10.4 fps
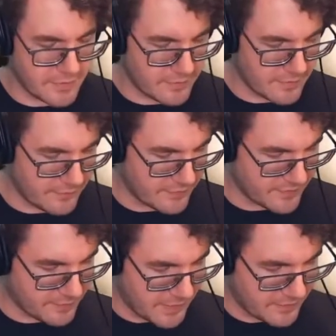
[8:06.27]
I don't have the
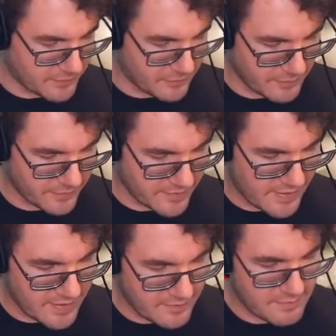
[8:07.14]
space or the
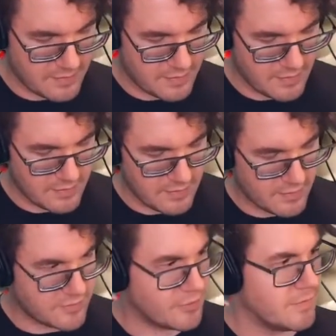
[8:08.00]
time
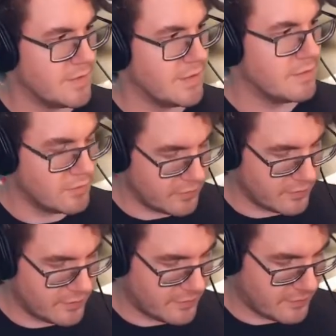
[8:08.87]
to really
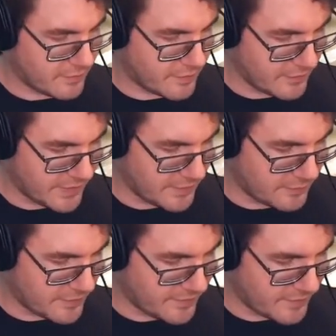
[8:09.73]
learn 3D
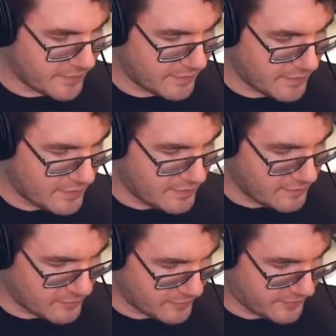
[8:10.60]
printing
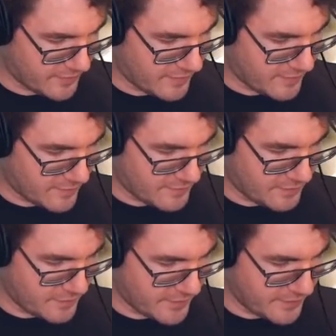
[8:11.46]
or set up
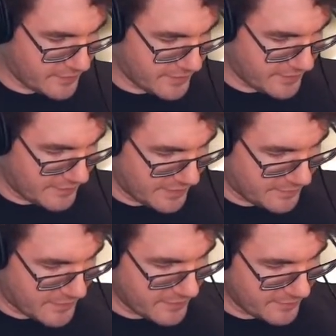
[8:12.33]
a printer in my
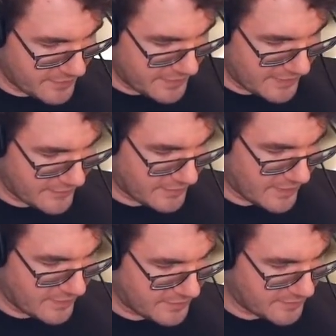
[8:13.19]
apartment. I have a
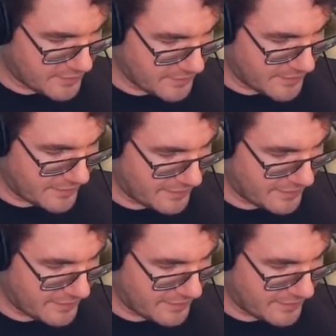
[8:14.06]
tiny apartment.